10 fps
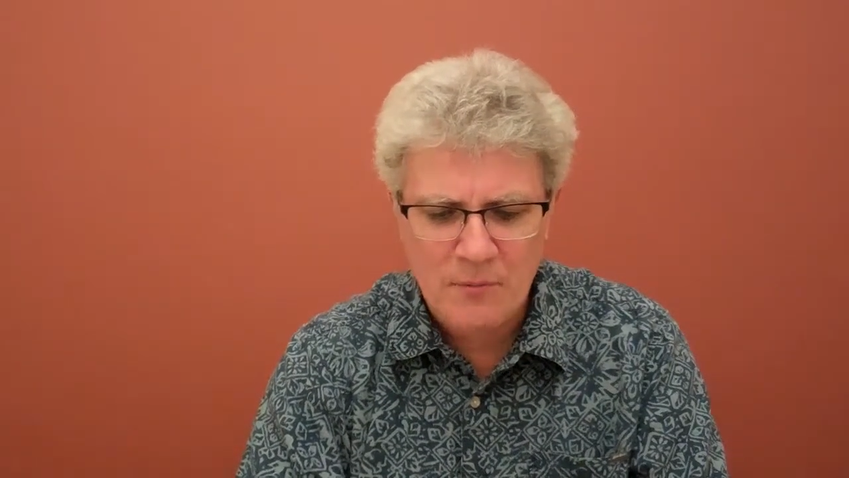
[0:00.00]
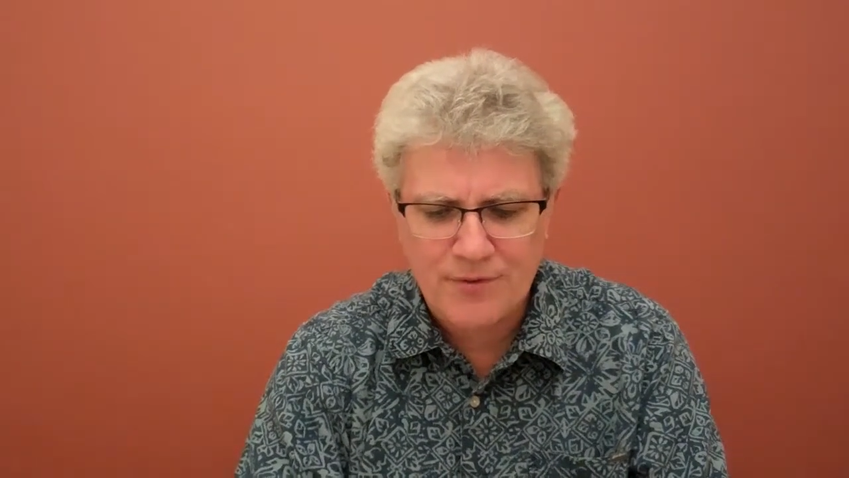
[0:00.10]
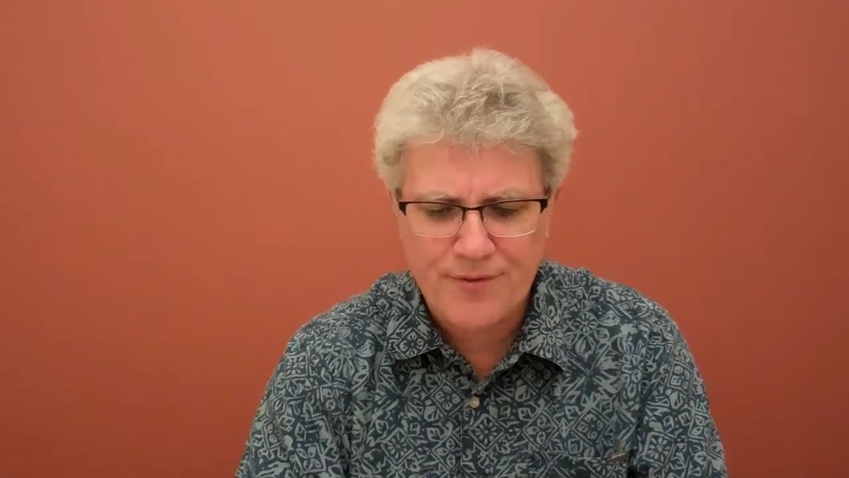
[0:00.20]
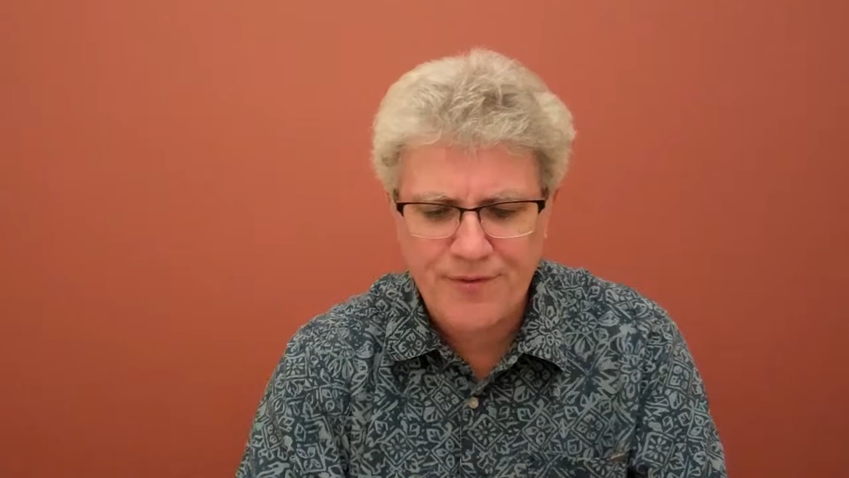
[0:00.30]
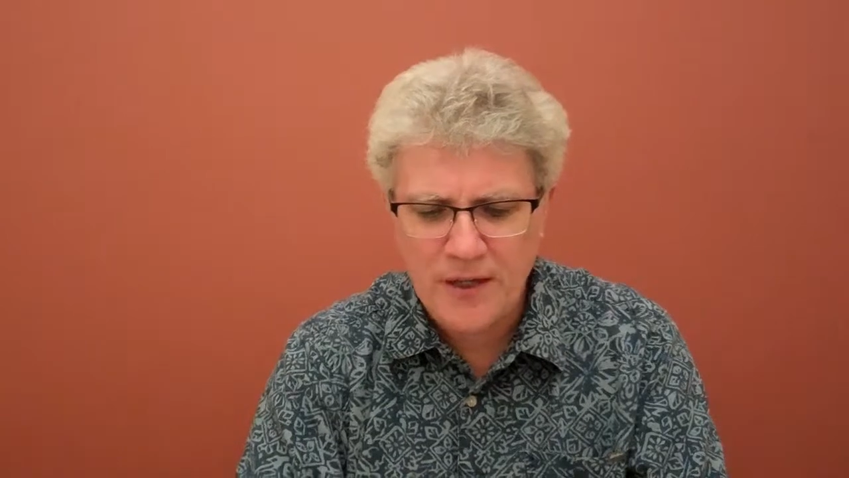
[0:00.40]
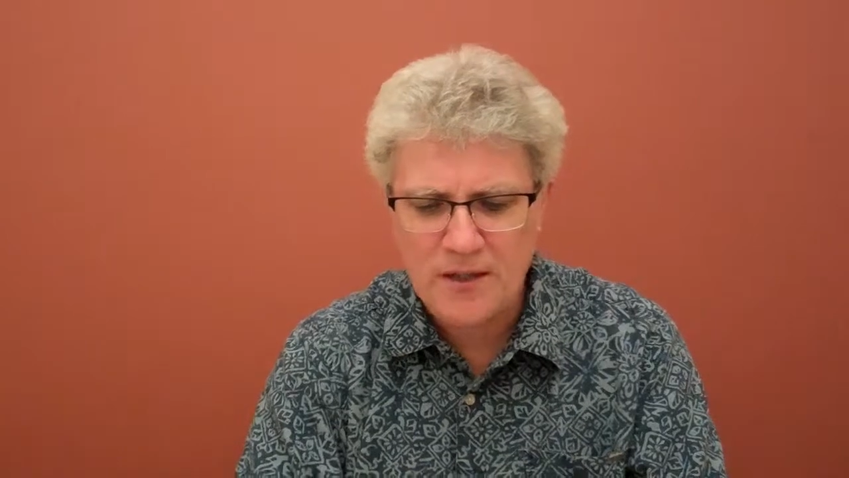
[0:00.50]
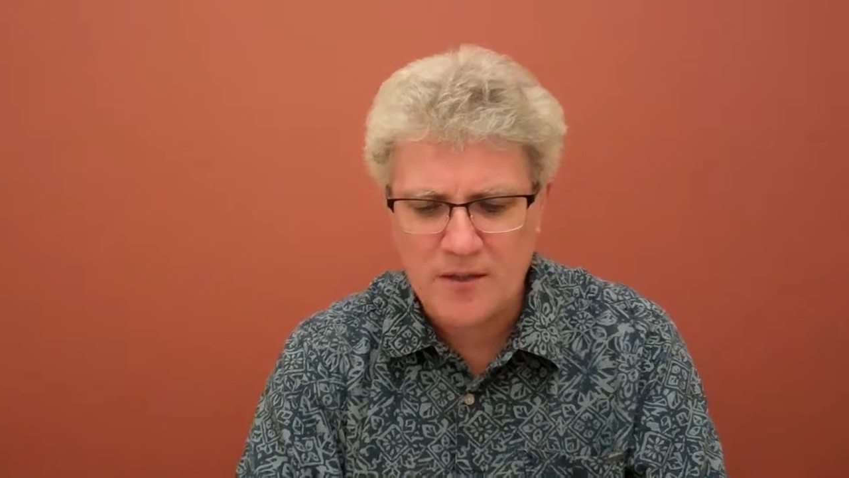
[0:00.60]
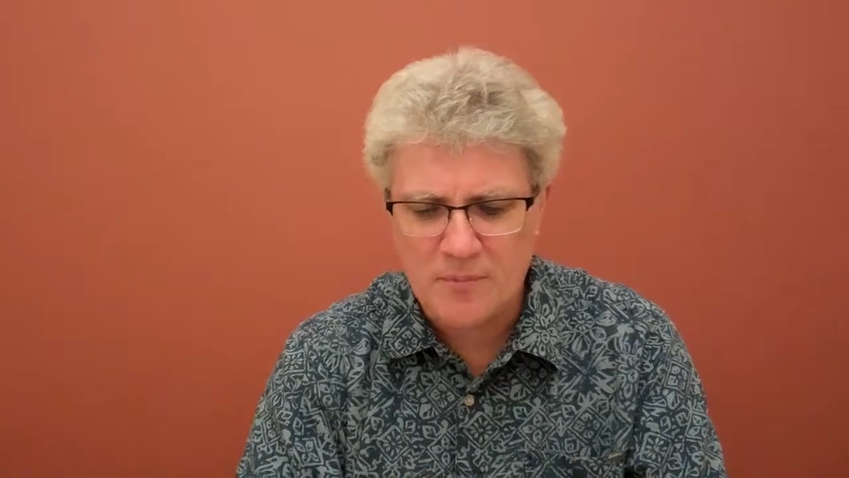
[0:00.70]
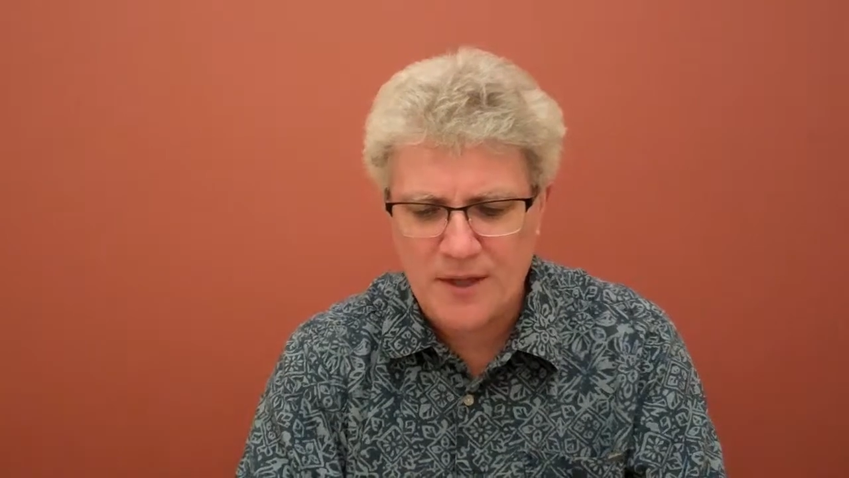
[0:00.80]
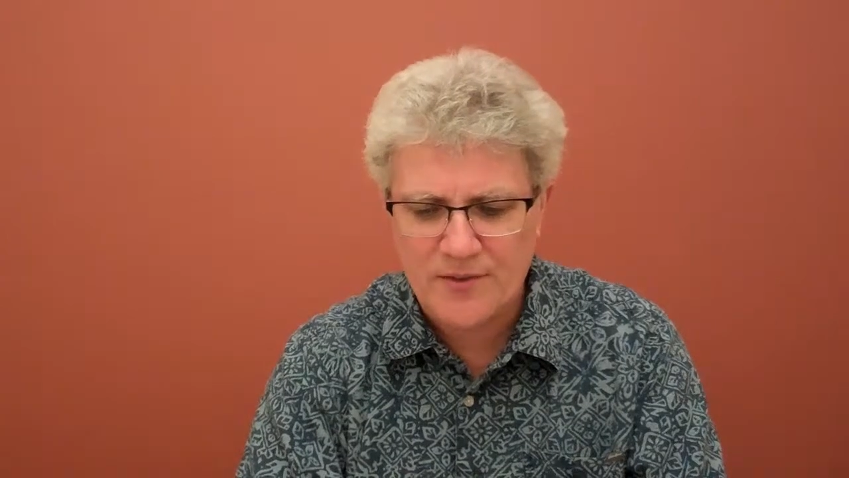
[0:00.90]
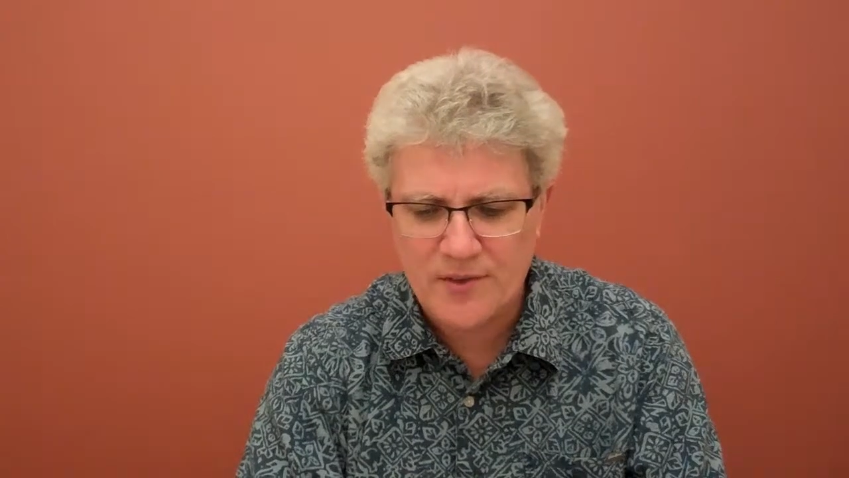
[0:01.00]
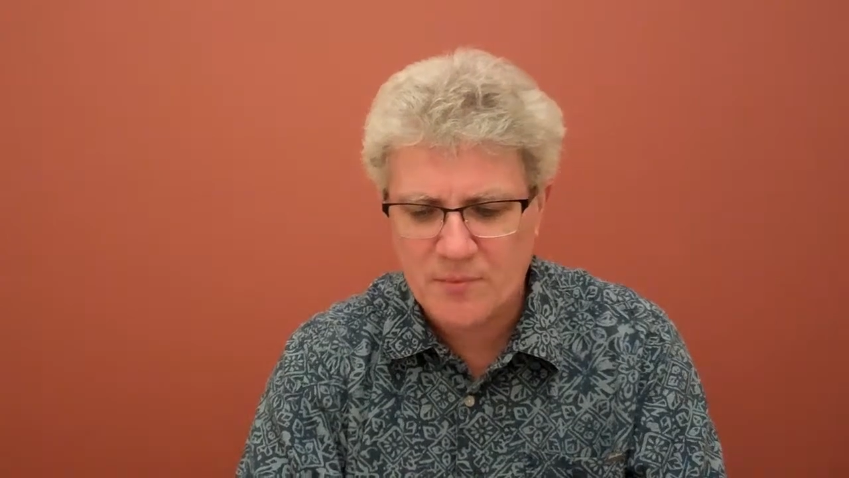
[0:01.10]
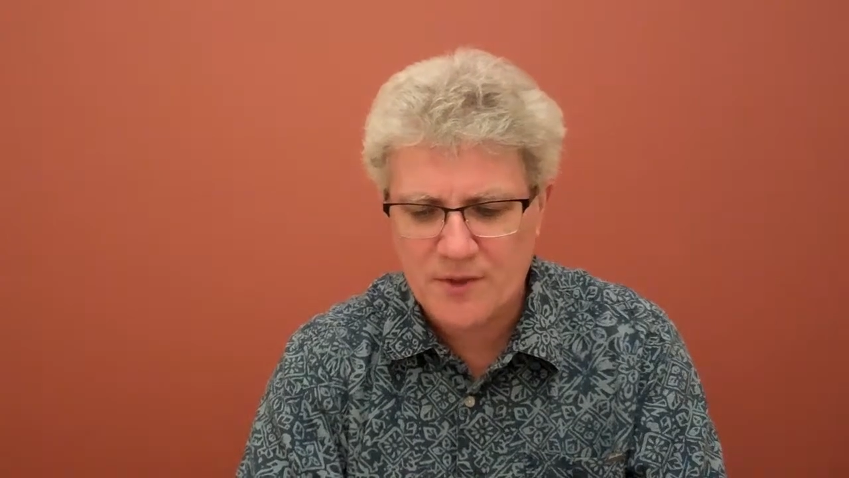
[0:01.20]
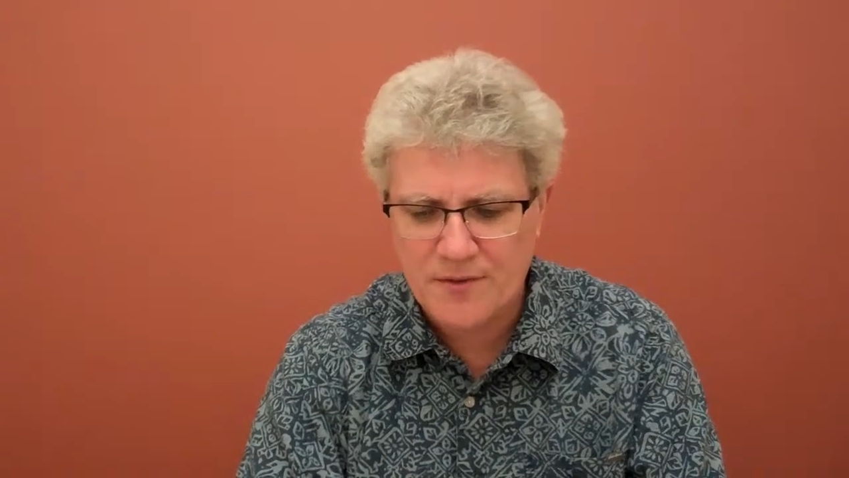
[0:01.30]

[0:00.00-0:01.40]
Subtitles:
I'm offended by some of the